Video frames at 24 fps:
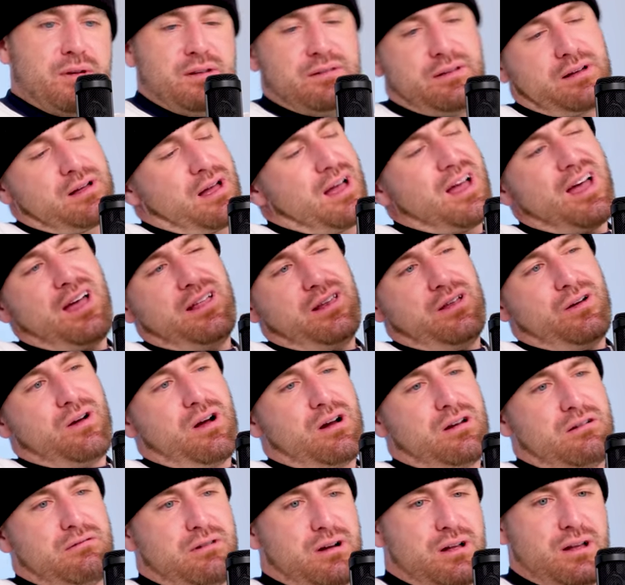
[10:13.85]
And he's like, ah, you know,
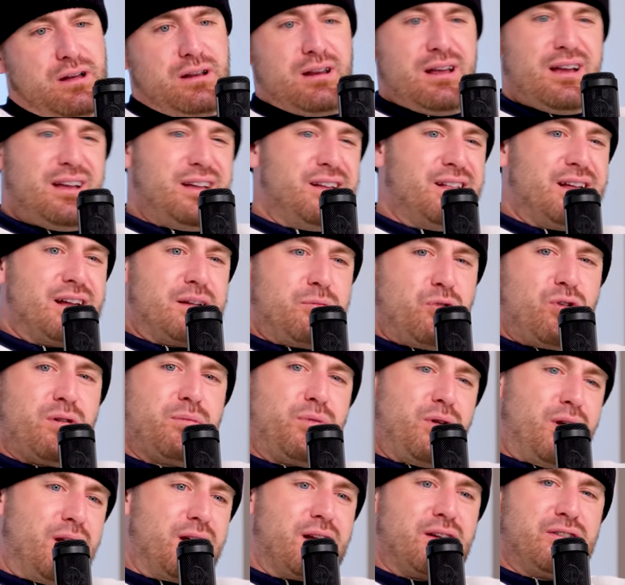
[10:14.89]
are you really? Now you're like more
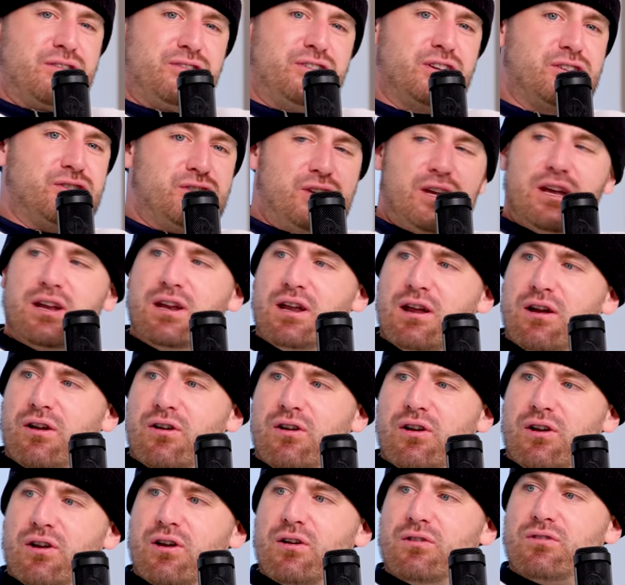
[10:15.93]
probably like a 16
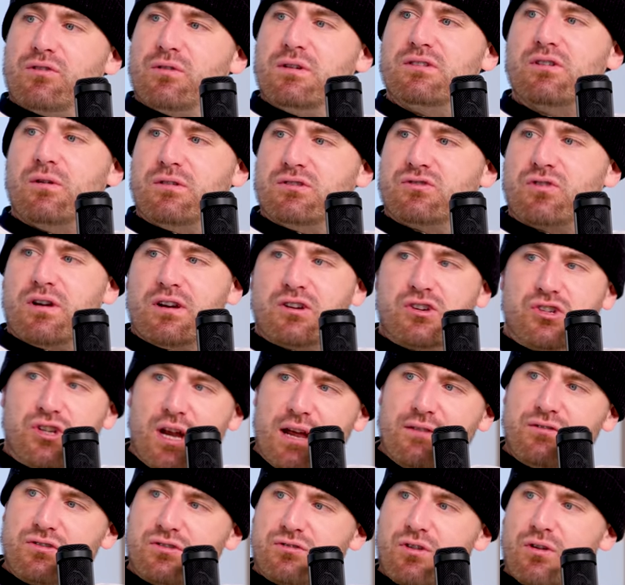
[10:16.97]
here, you know? So he's always trying to
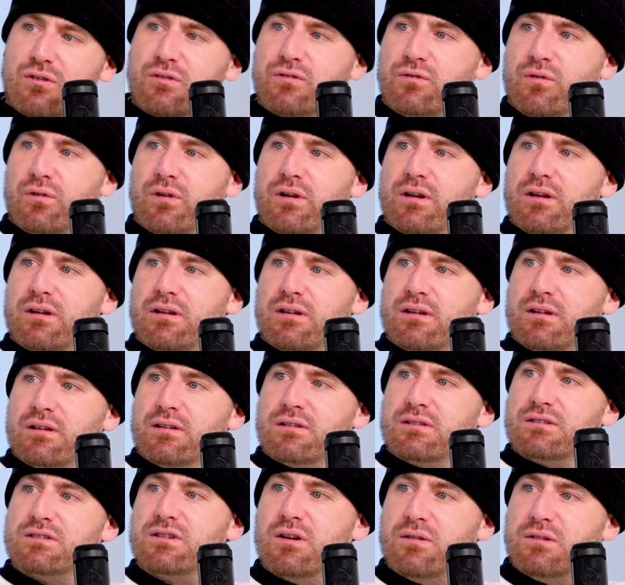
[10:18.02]
shave strokes for you.
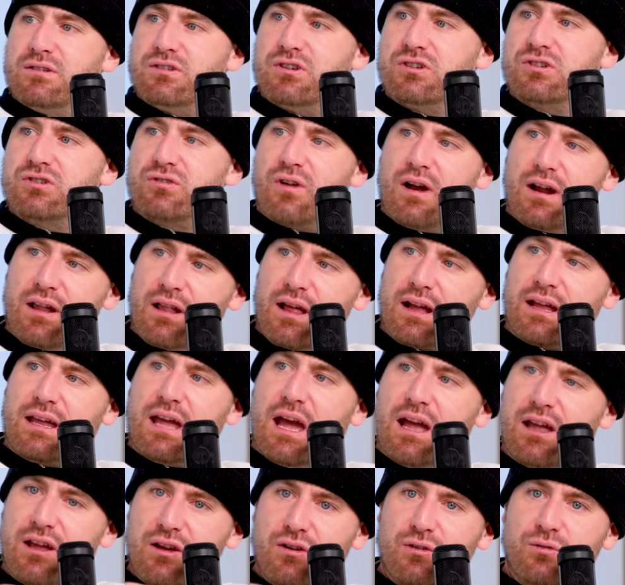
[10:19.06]
So he's just trying to like
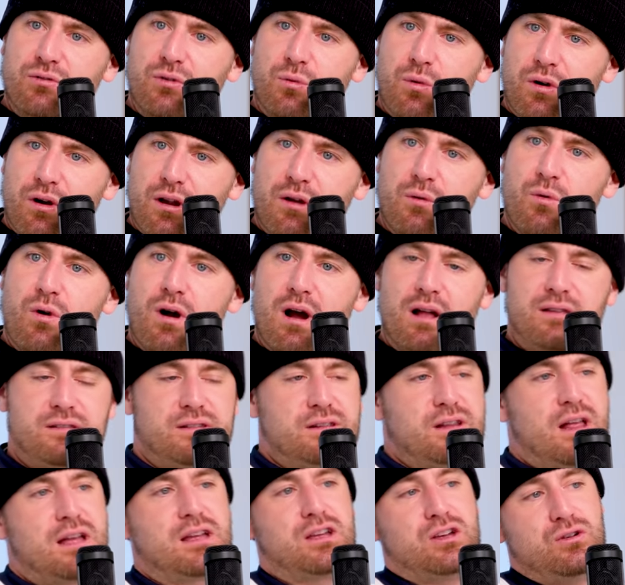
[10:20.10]
get you to where he
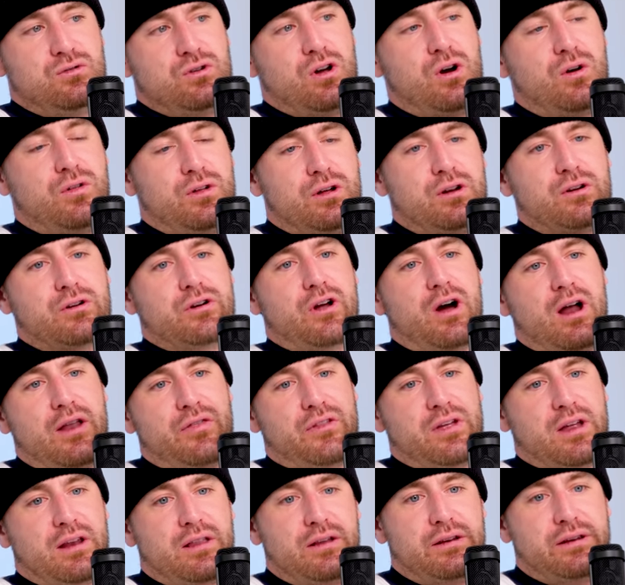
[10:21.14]
wants, and like you know that you're not
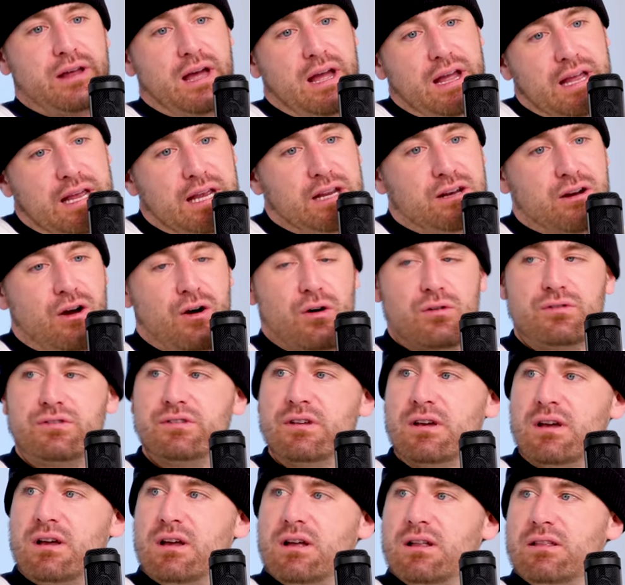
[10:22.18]
at the end of the day. He
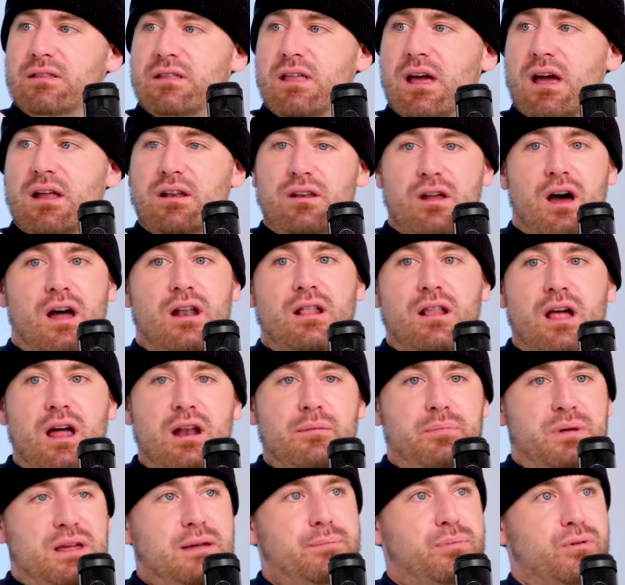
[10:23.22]
knows that not a
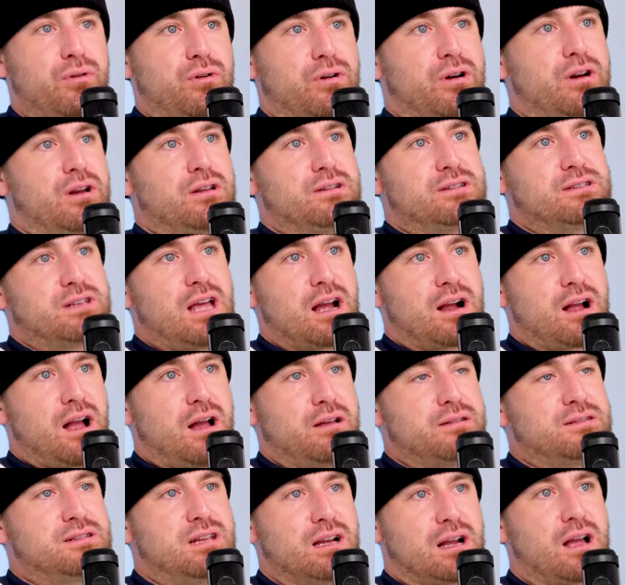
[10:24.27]
lot of people are going to stick
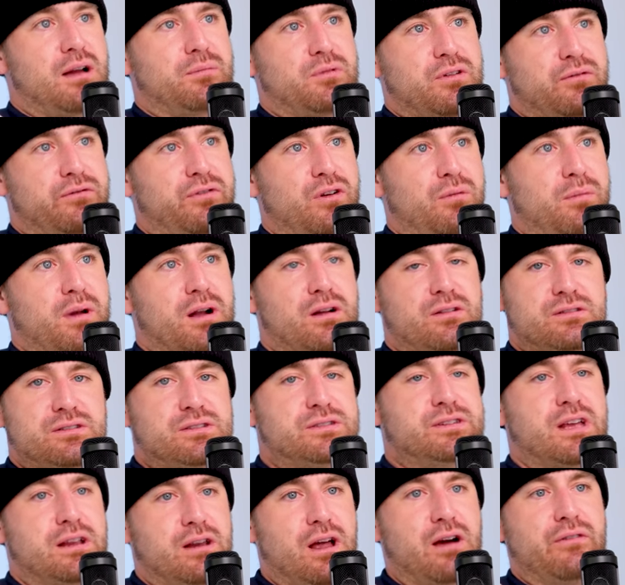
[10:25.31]
up stick up to Phil Mickelson and
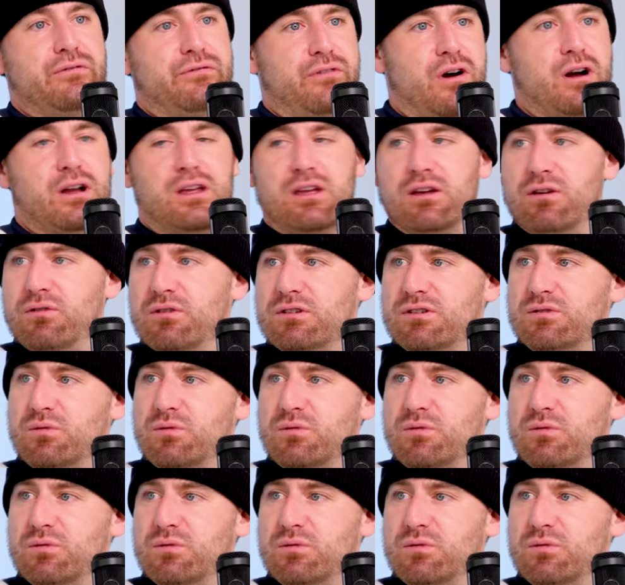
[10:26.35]
say, "No, fuck you.